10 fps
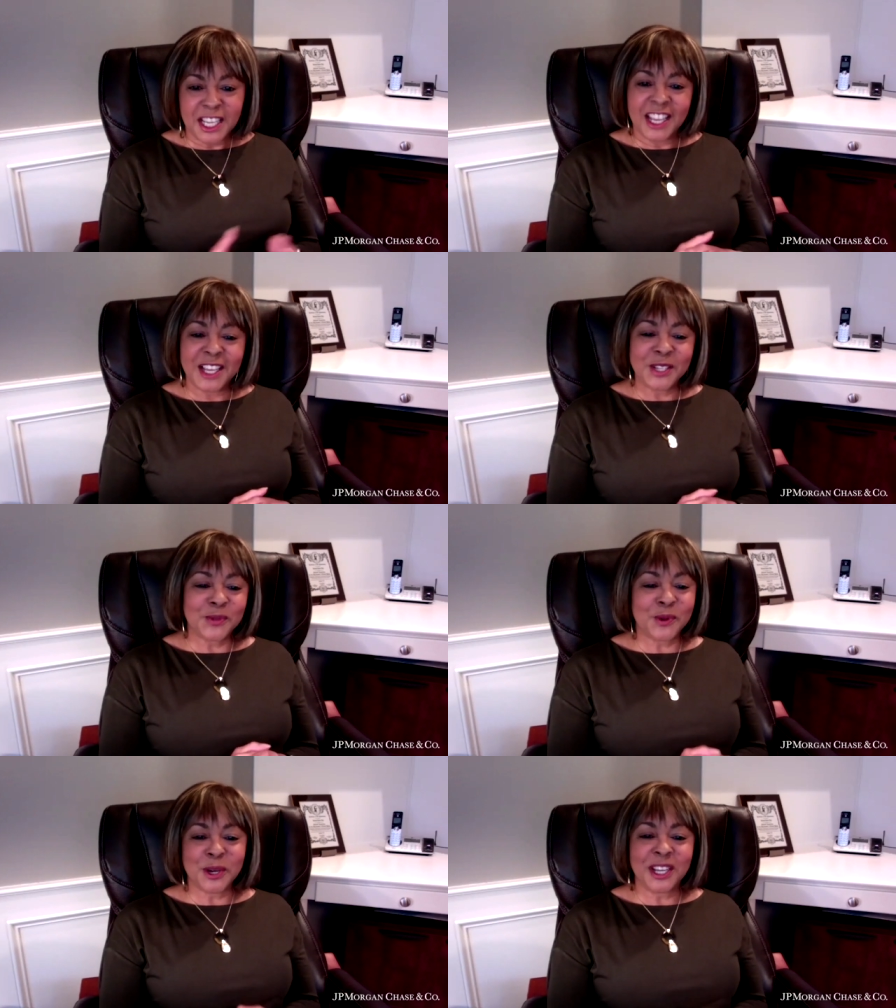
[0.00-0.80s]

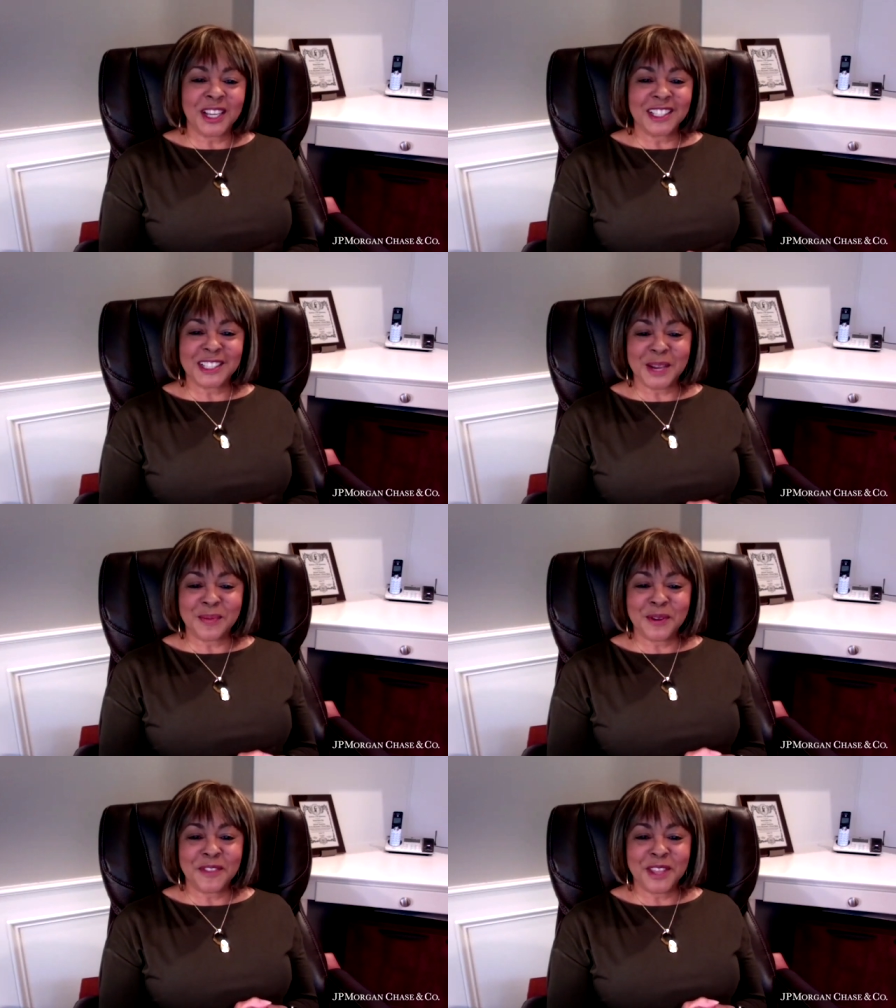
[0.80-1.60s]
as working in
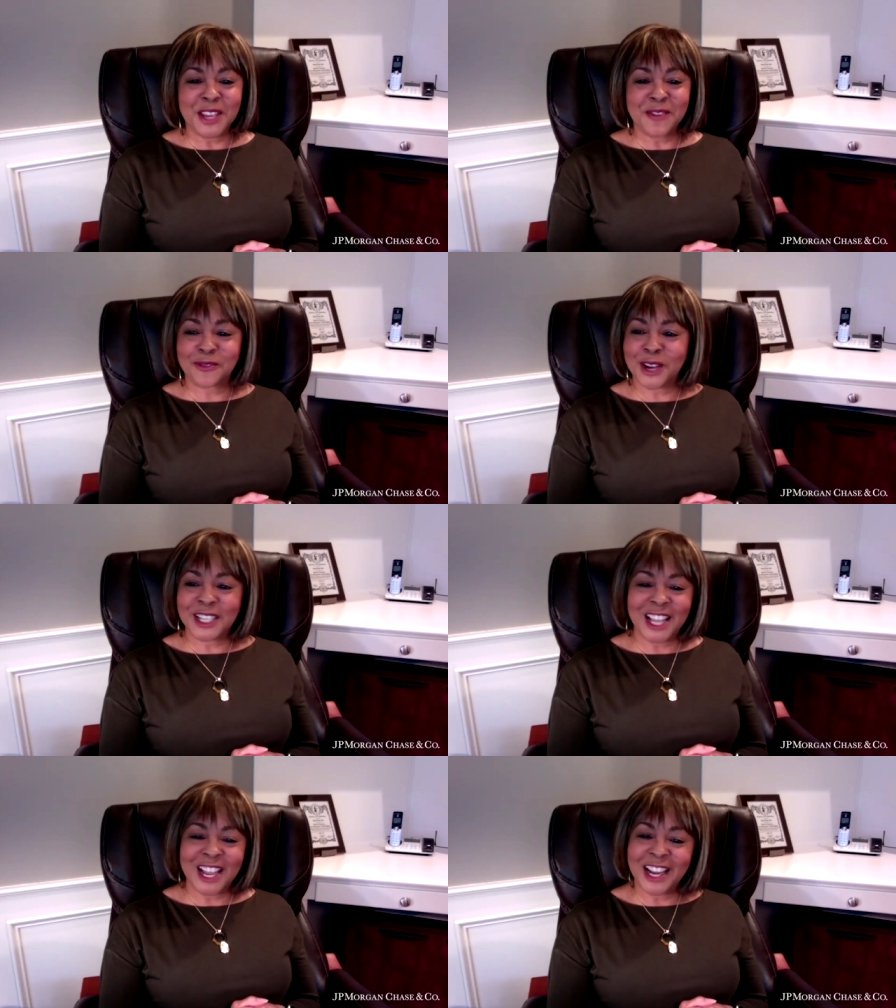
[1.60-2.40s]
some of the
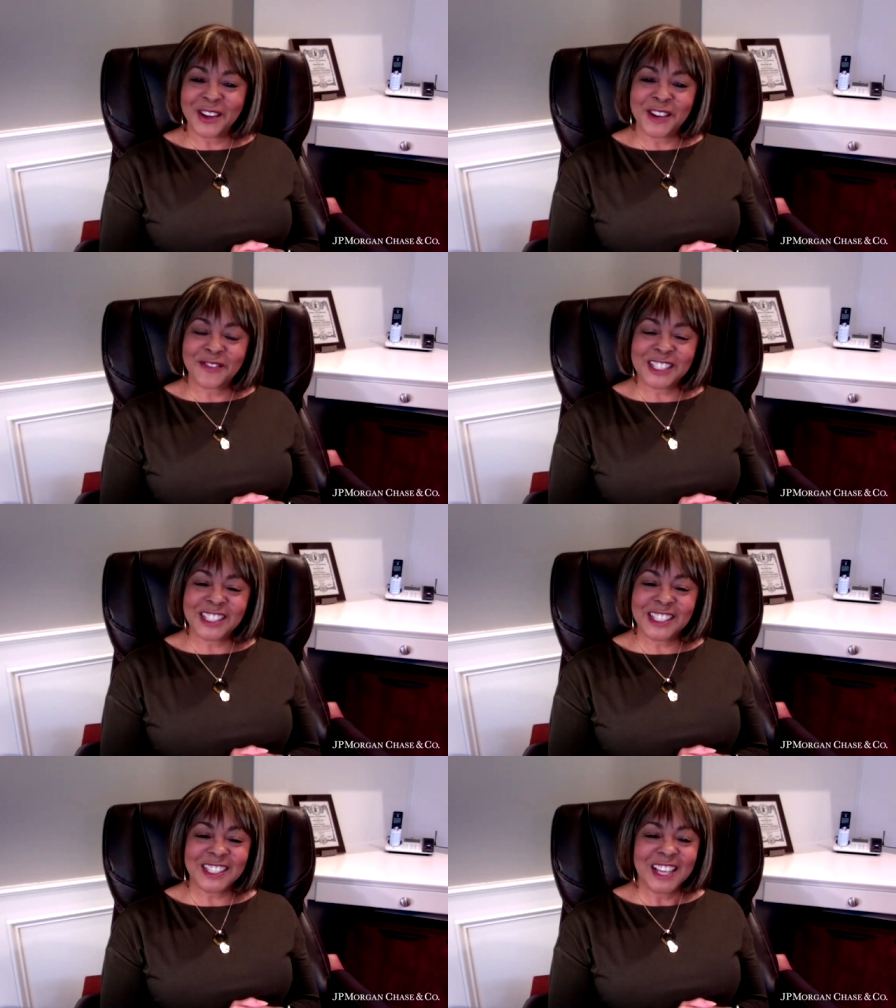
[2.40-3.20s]
frontline
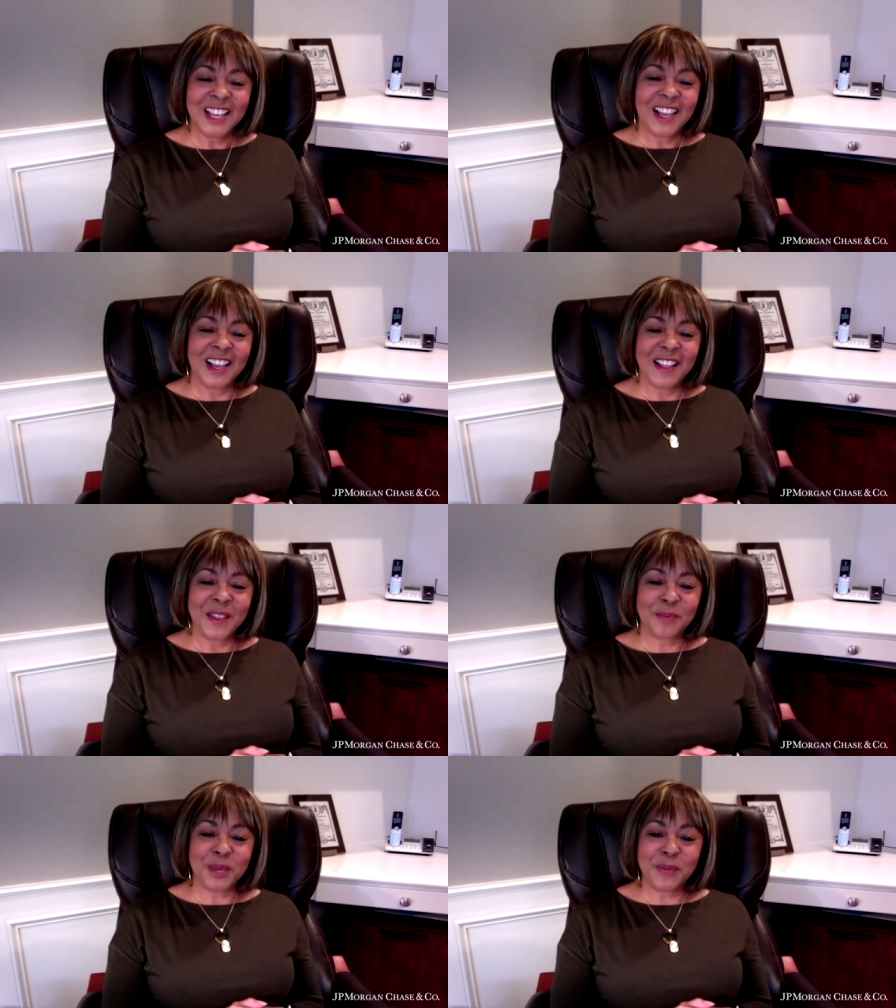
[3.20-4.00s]
offices uh,
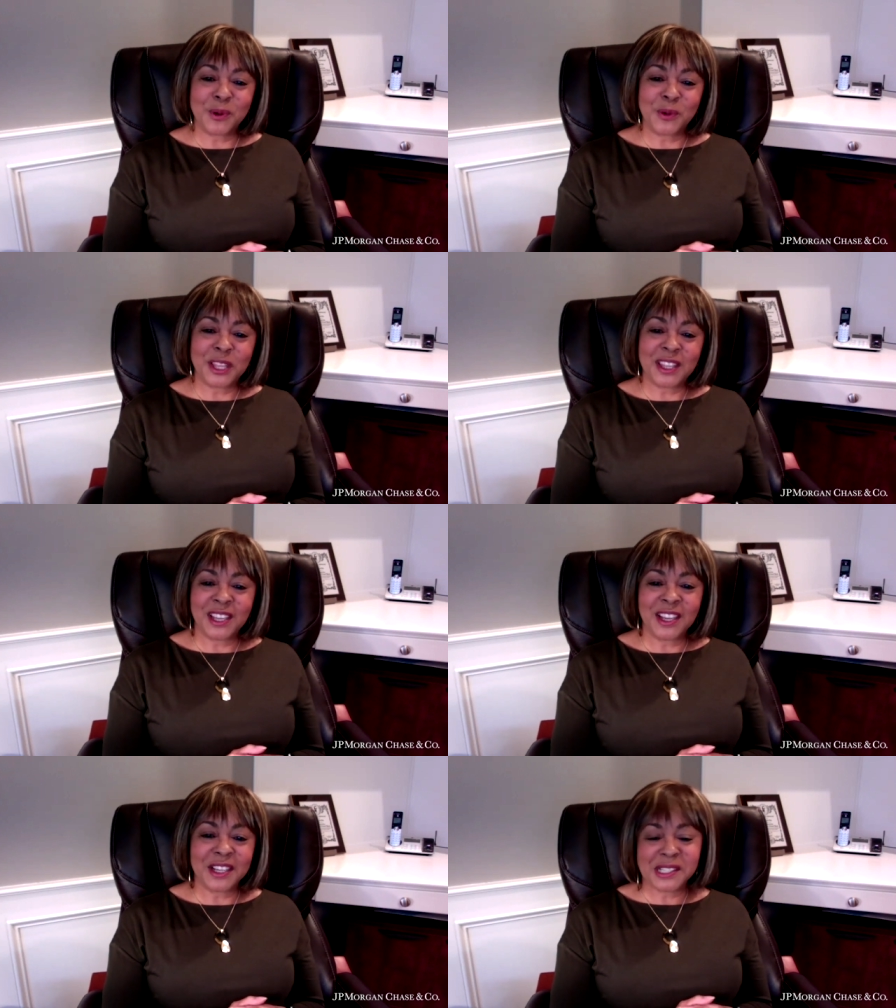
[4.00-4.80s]
that people would
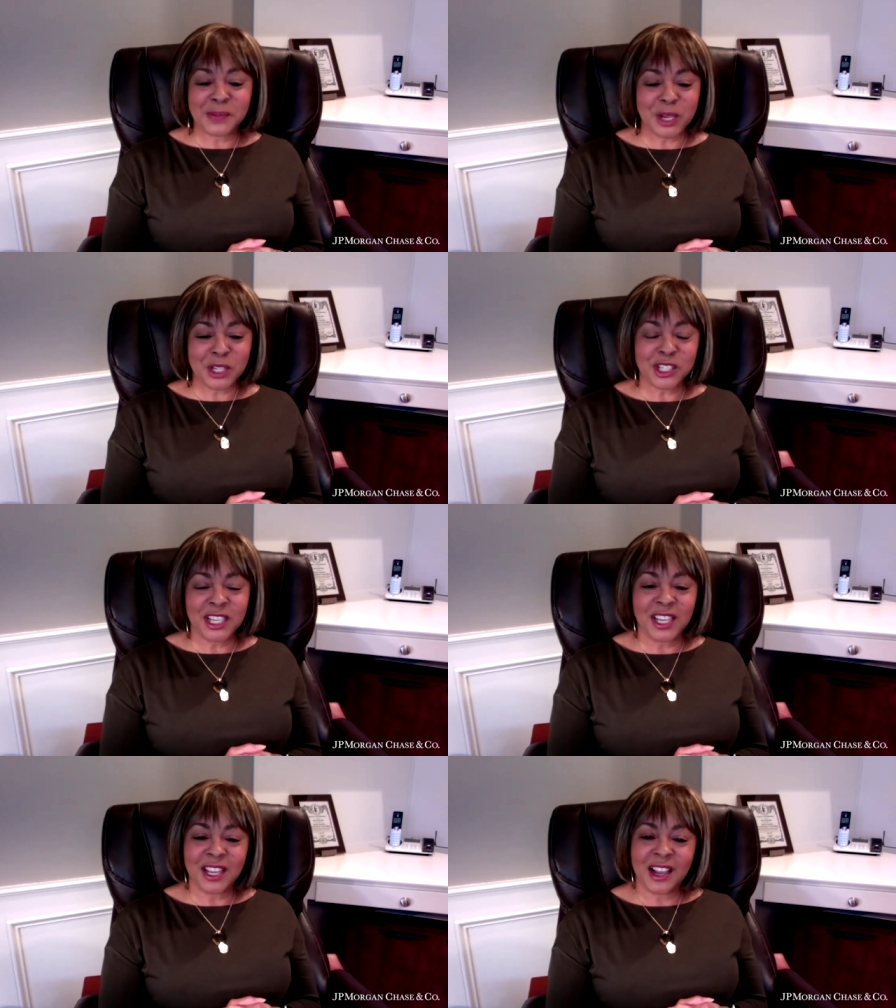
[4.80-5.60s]
think,
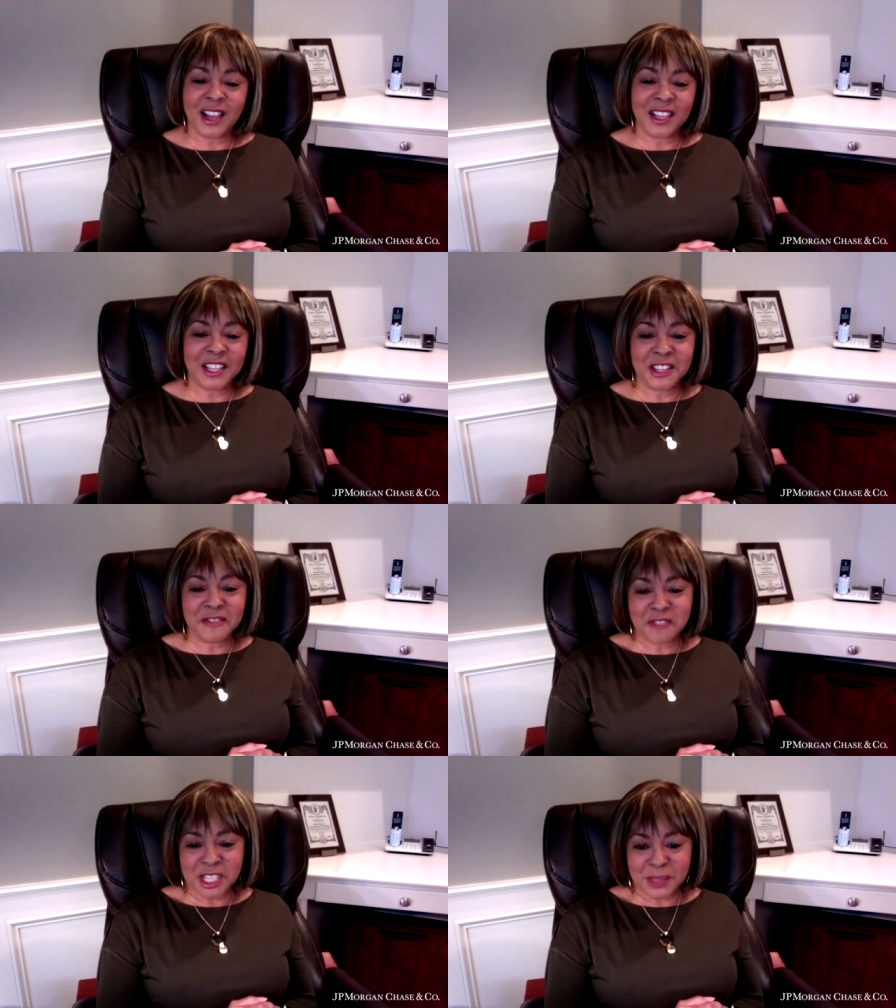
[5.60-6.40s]
especially uh, in the
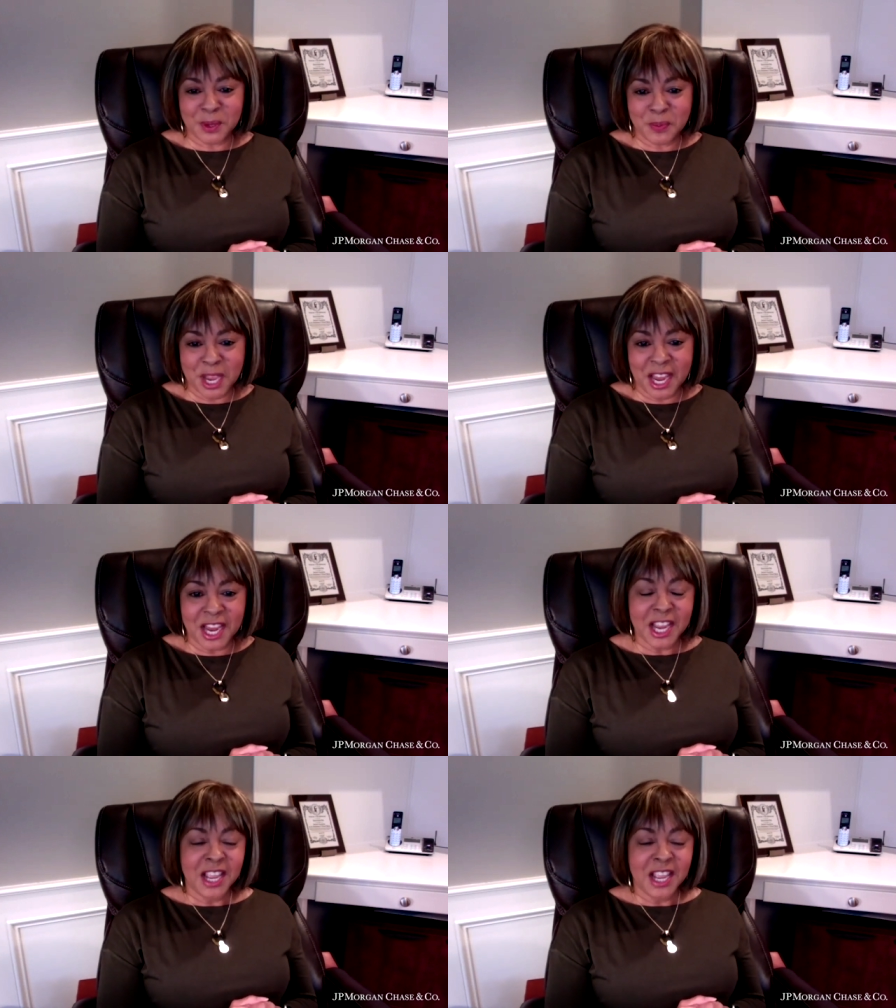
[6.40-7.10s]
investment bank.